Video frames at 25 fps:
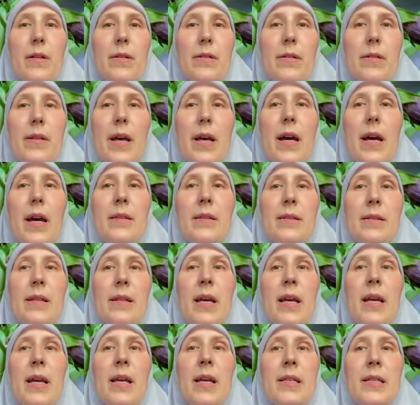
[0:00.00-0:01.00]
signs
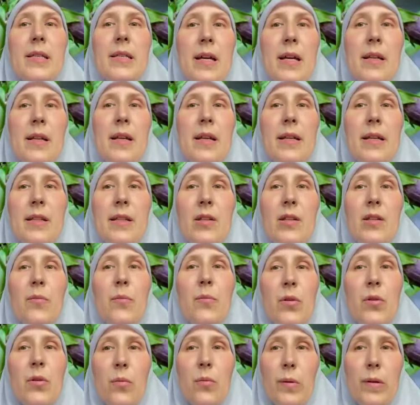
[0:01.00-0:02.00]
like dilated
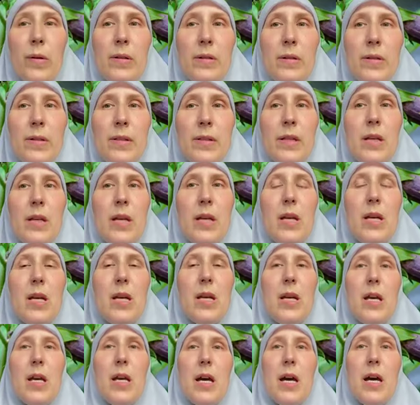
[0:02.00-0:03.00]
pupils.
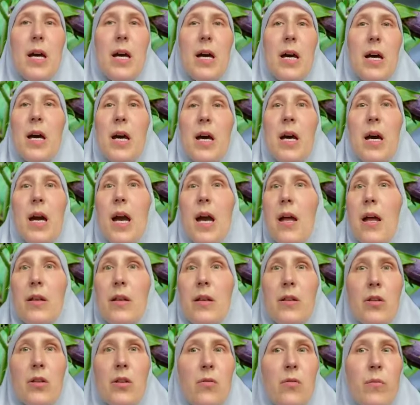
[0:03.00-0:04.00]

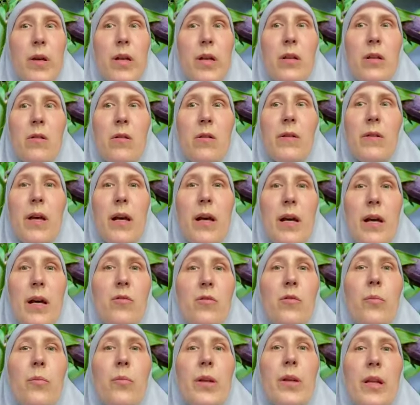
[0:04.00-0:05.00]
And you may know that
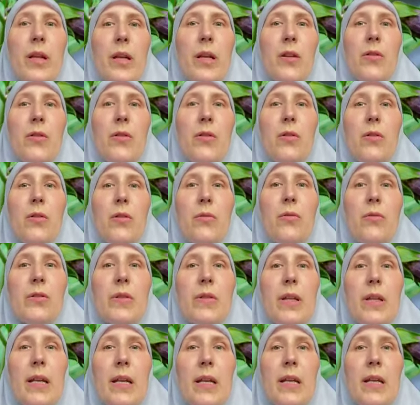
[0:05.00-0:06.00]
atropine is
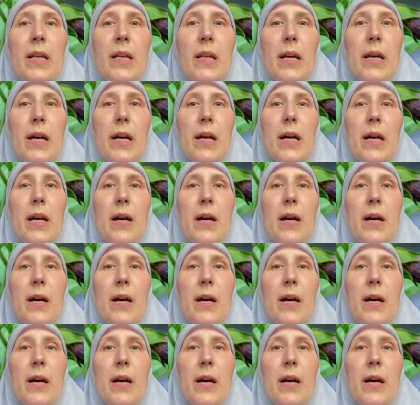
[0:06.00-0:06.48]
used in